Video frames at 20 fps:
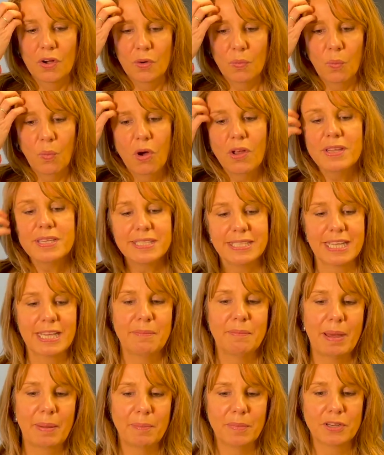one
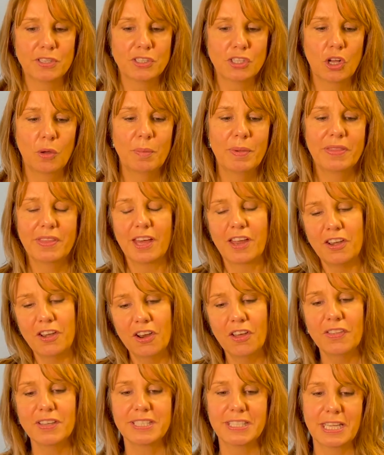team member told me that
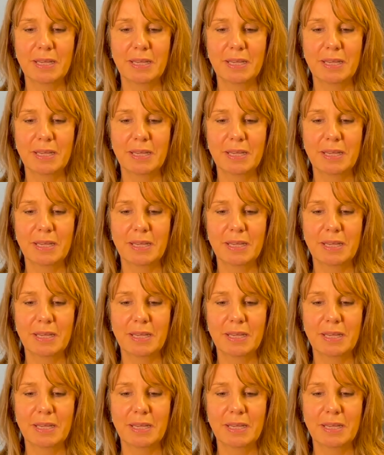another